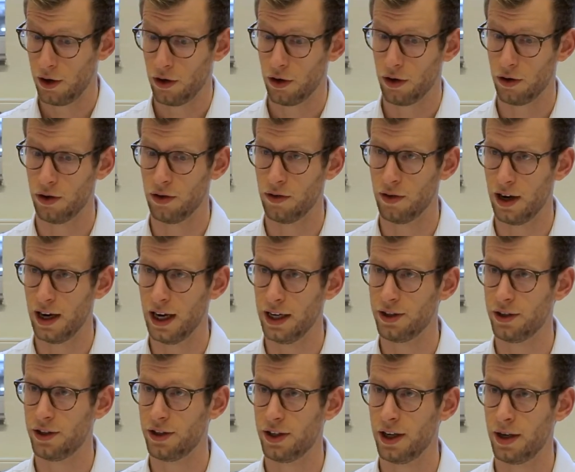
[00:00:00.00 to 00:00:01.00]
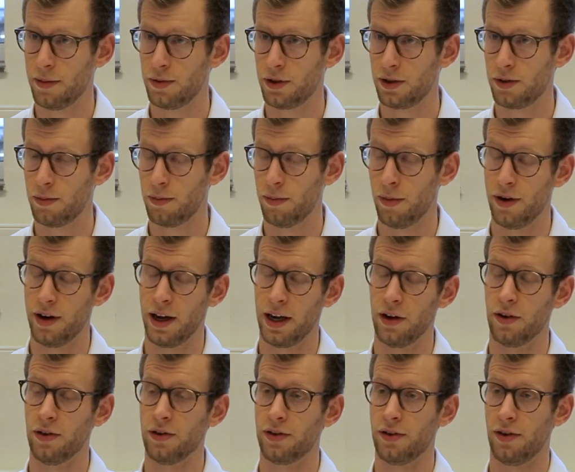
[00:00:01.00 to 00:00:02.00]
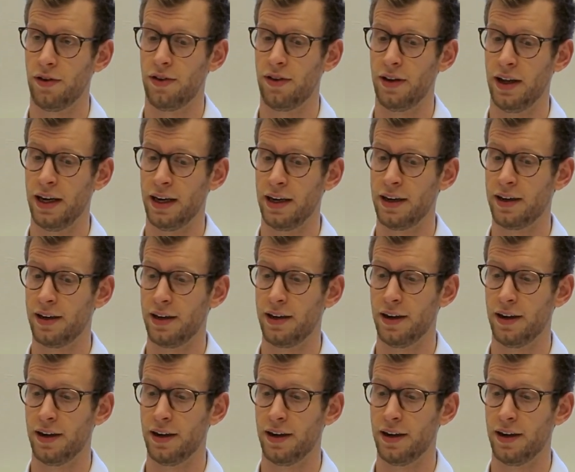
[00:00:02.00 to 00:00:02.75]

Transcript: good relationships, but I also think